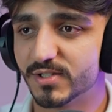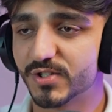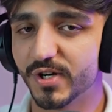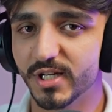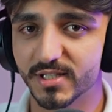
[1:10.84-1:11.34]

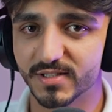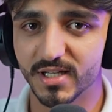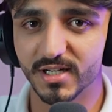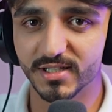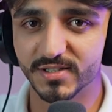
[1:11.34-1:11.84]
screen is
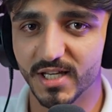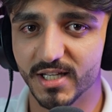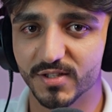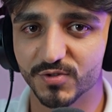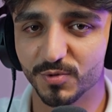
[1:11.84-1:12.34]
literally
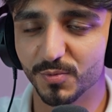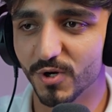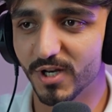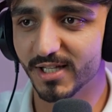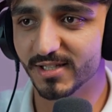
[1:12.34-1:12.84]
saying the Zoom
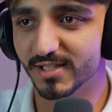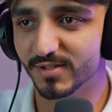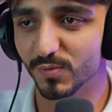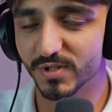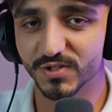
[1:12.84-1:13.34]
call ended,
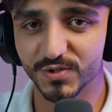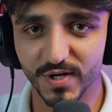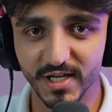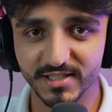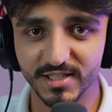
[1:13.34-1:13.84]
which is
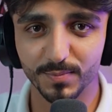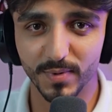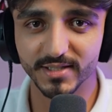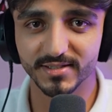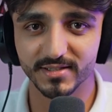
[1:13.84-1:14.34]
crazy.
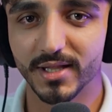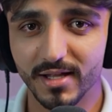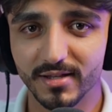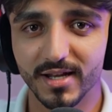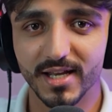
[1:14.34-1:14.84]
But
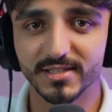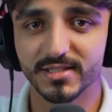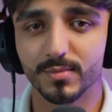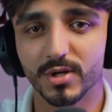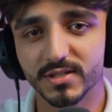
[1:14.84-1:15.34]

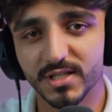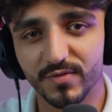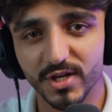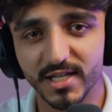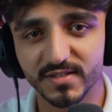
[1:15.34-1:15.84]
nonetheless, I'm gonna
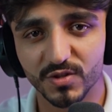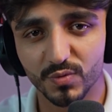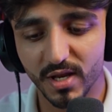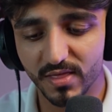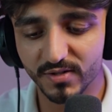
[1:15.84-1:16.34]
save you guys the
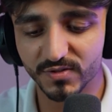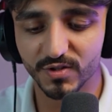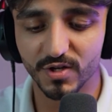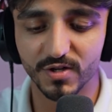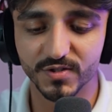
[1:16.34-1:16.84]

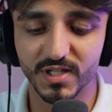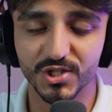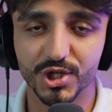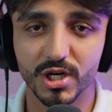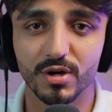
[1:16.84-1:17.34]
$20,000
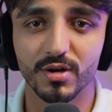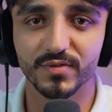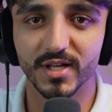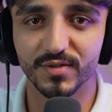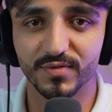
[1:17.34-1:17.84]
and share all
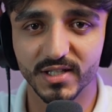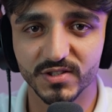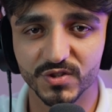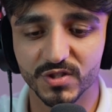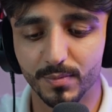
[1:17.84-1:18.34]
of the
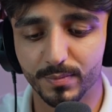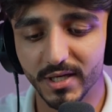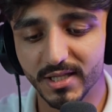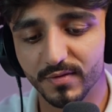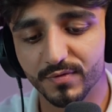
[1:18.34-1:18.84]
advices
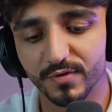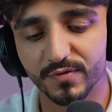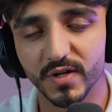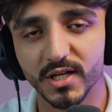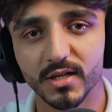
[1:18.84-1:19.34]
completely for
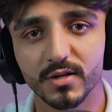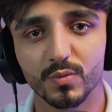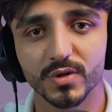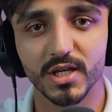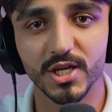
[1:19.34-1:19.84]
free
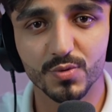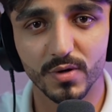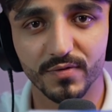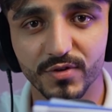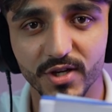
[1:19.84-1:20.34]
with each
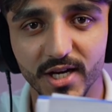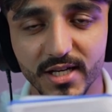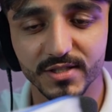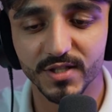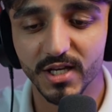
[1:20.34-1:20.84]
one of you
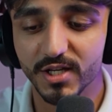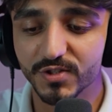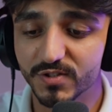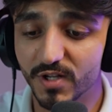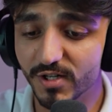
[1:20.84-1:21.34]
guys.
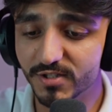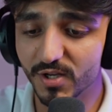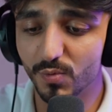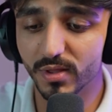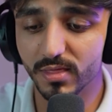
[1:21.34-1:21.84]

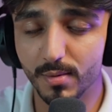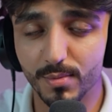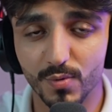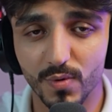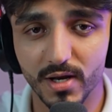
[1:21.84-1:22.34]
Starting with
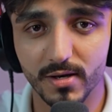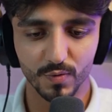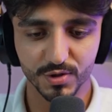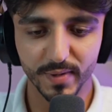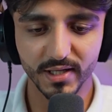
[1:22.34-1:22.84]
number one,
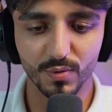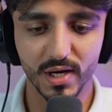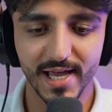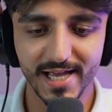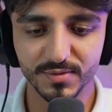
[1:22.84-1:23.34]
which by the
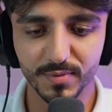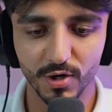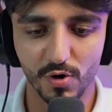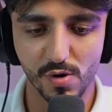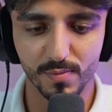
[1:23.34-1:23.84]
way hit
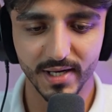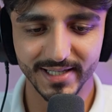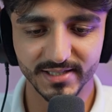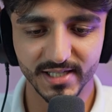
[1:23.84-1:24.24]
me home. It